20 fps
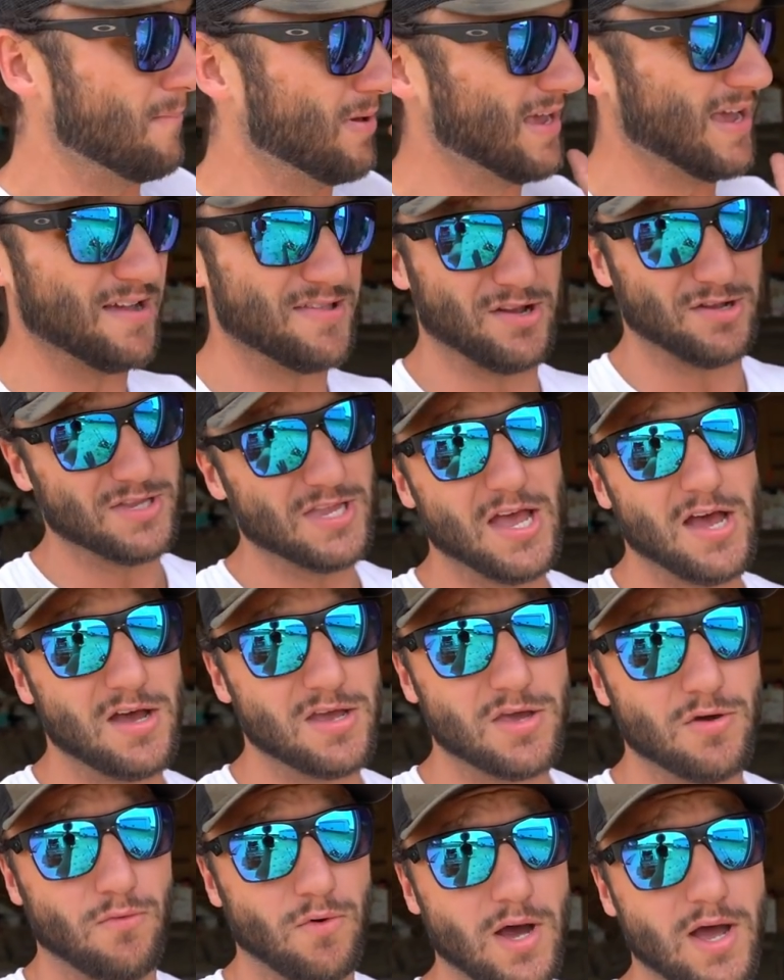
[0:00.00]
Because I'll
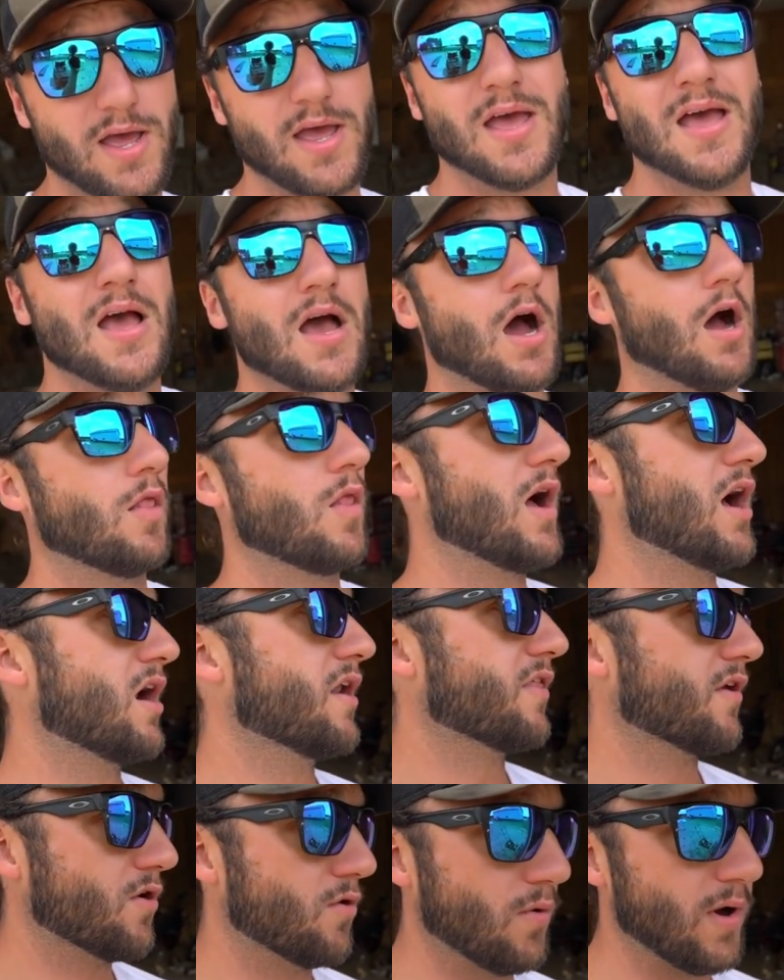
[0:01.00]
tell you what, a lot
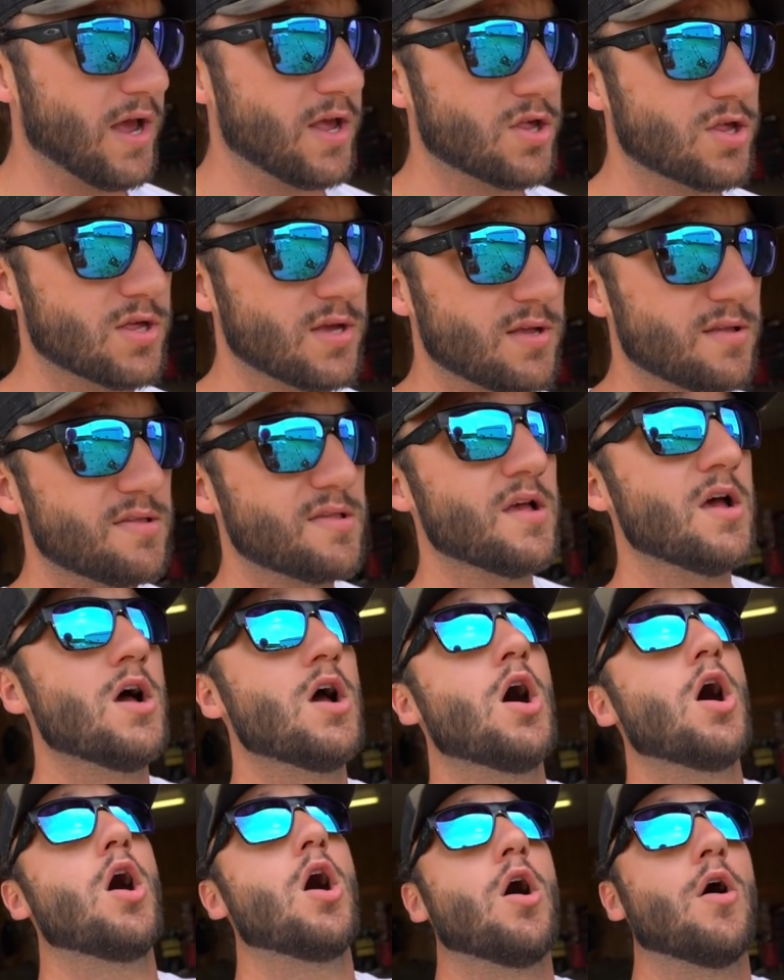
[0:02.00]
of the questions,
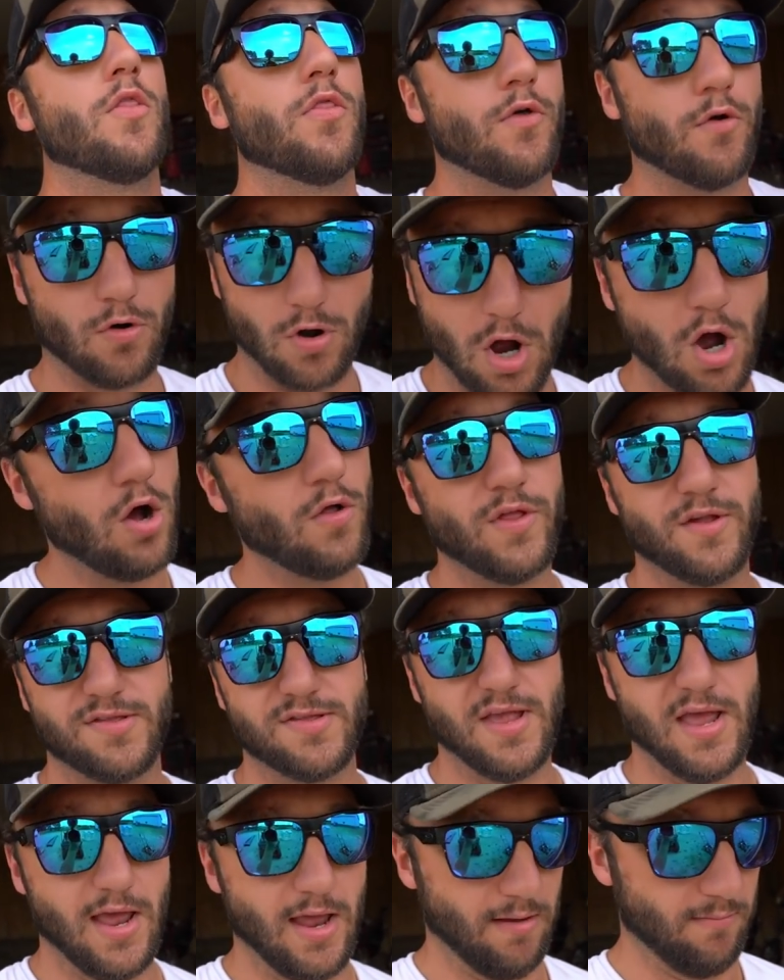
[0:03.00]
they're all the
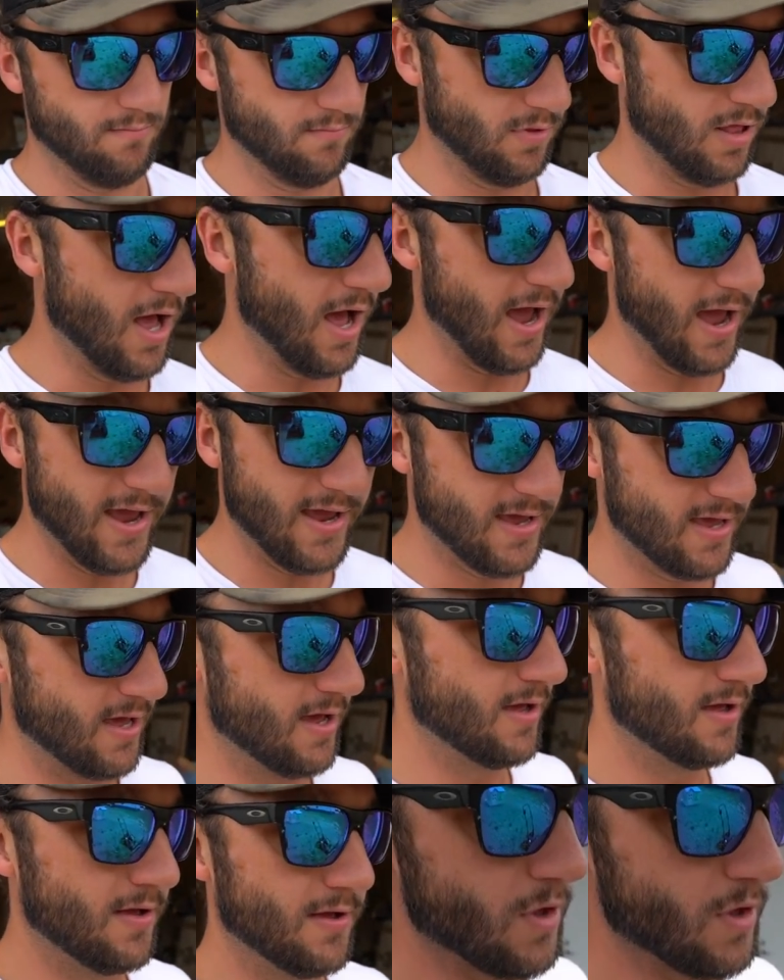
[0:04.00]
same. Like,
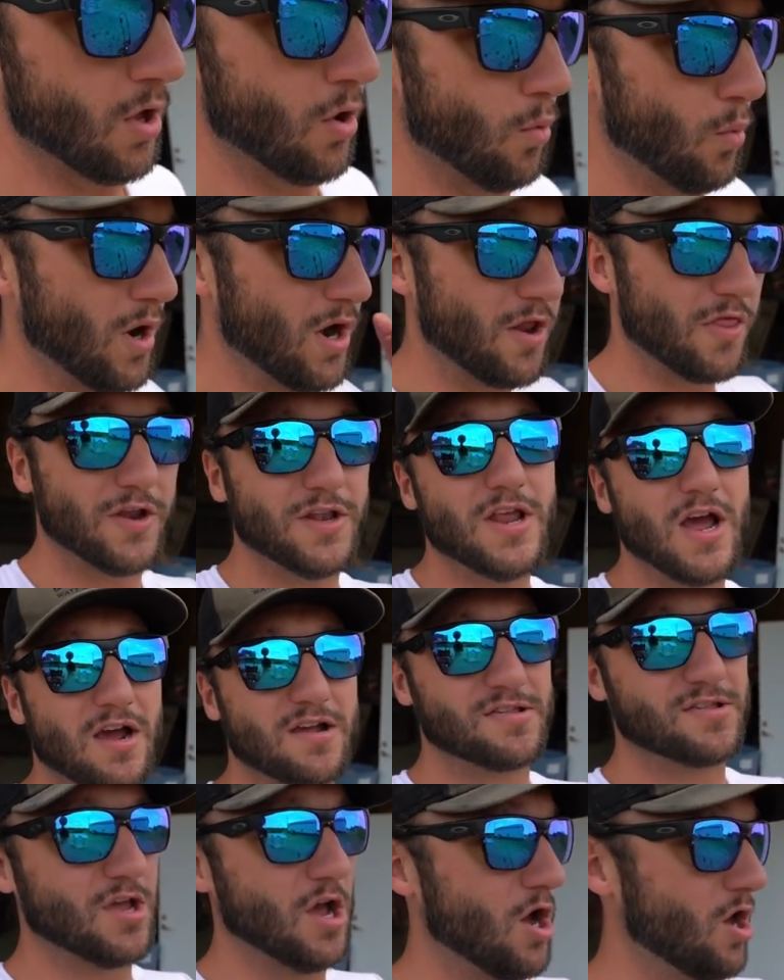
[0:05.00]
when are the
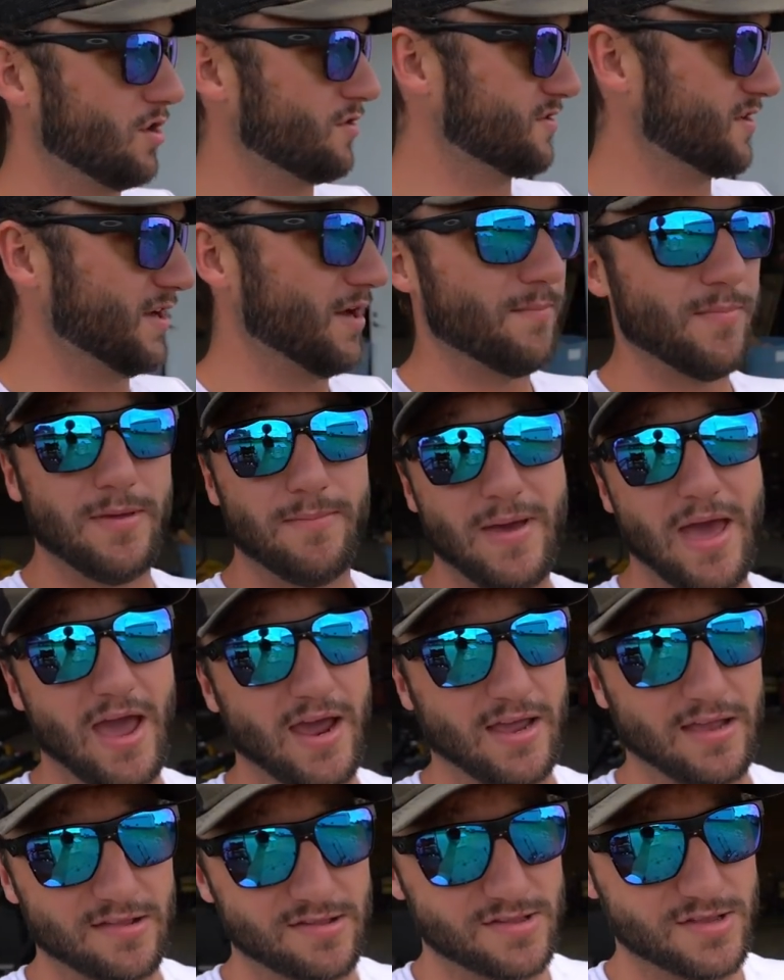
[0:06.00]
Ducks calls gonna be
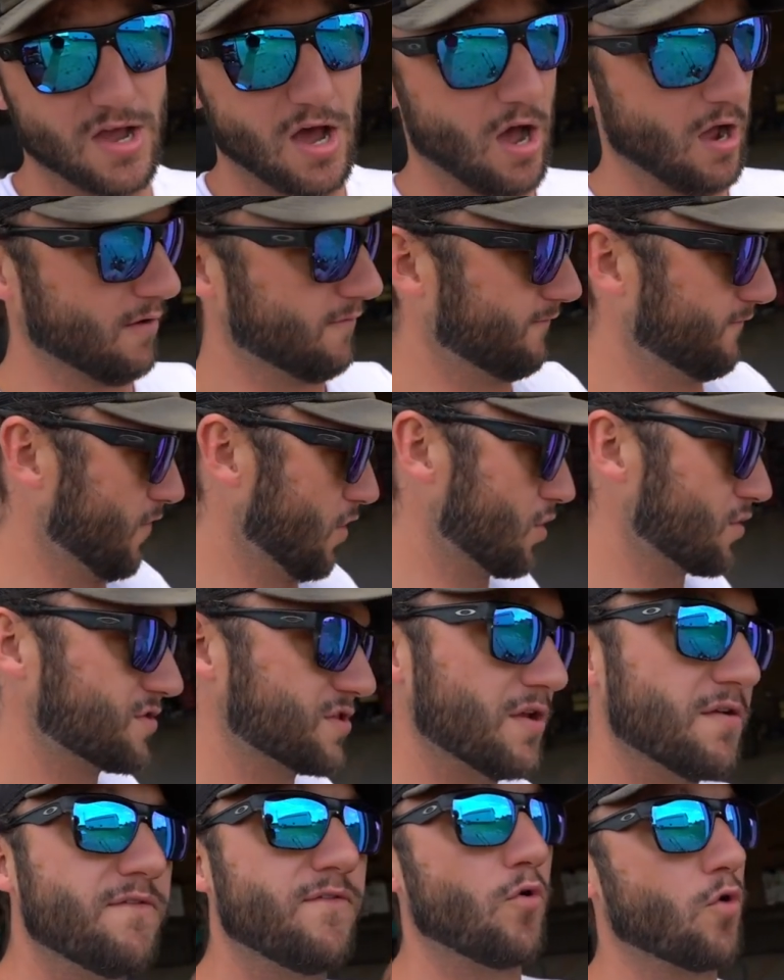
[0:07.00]
back in stock?
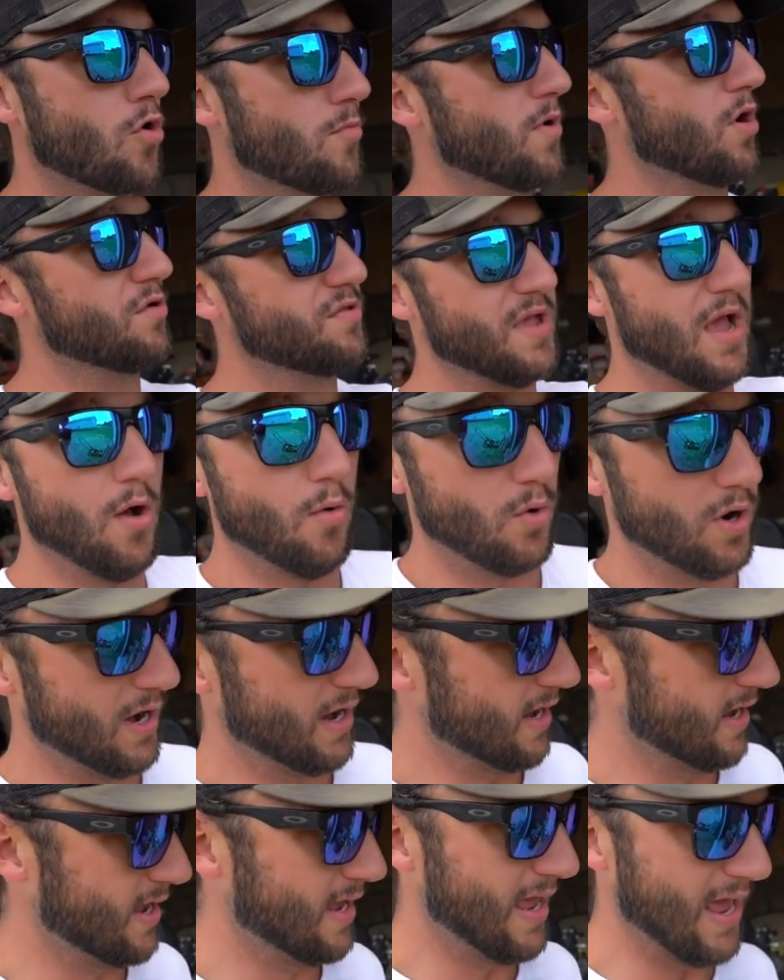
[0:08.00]
First and foremost, I
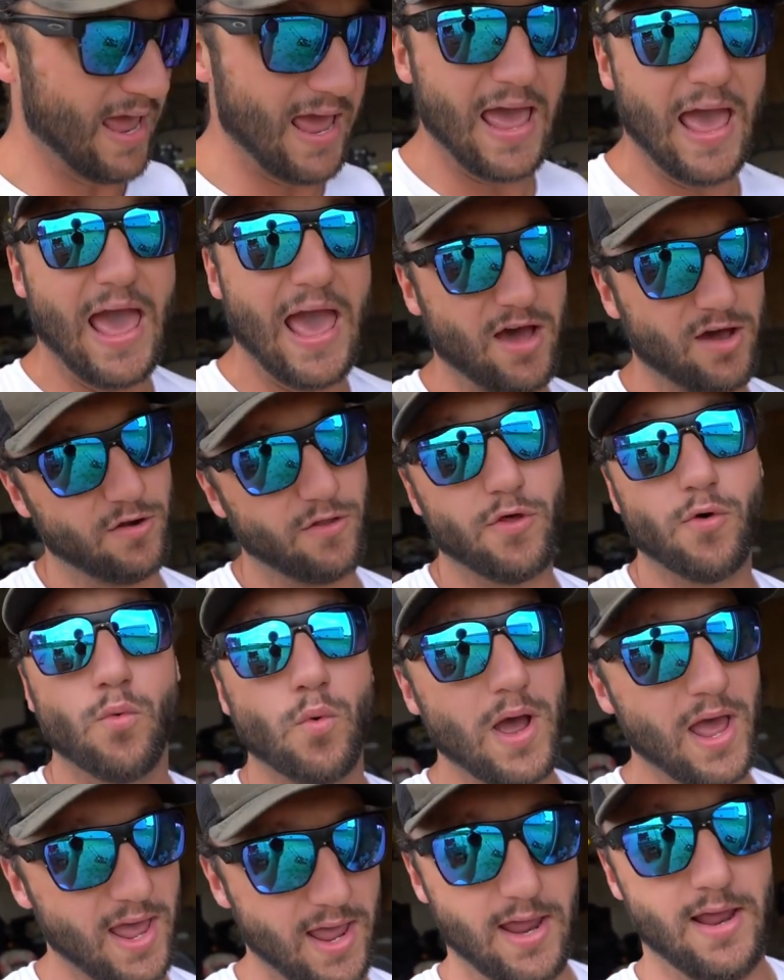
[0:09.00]
wanna get out of the
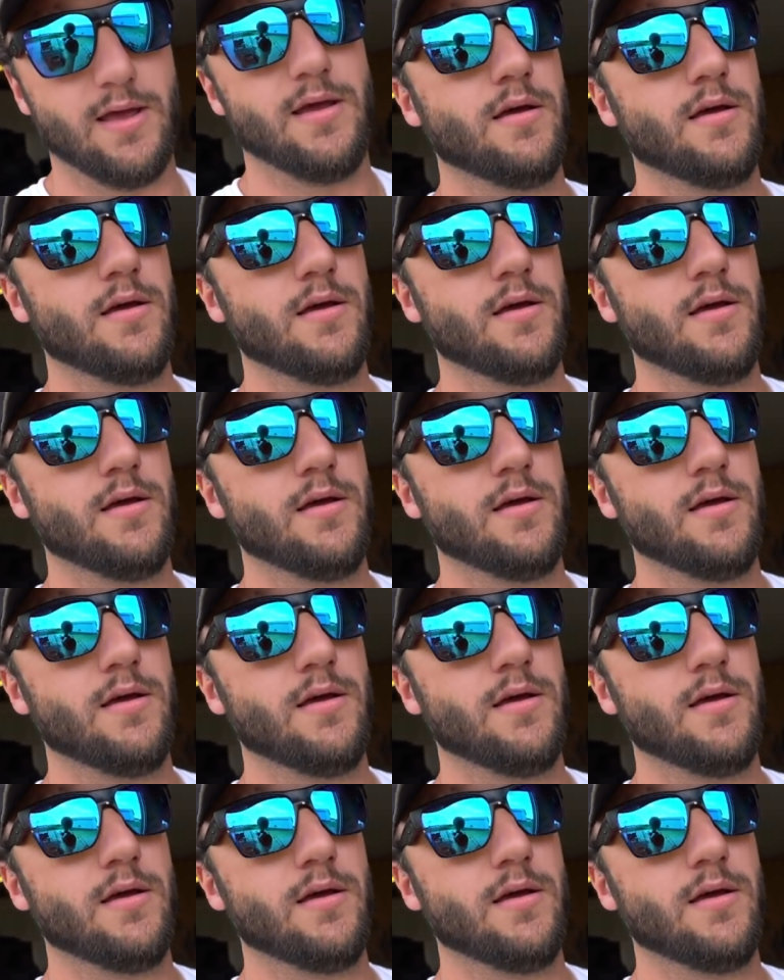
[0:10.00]
way.